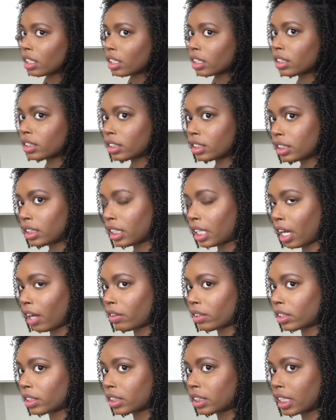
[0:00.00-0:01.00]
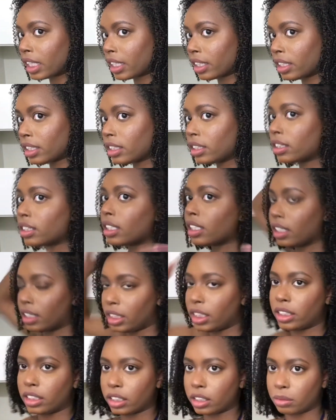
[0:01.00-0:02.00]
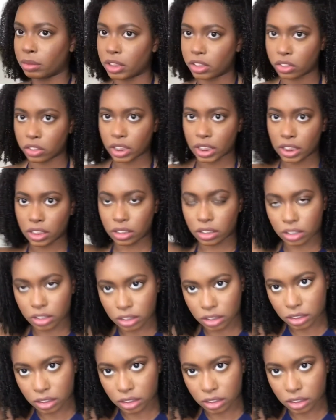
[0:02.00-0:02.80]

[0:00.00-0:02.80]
And see how it looks like this? It needs to be stretched.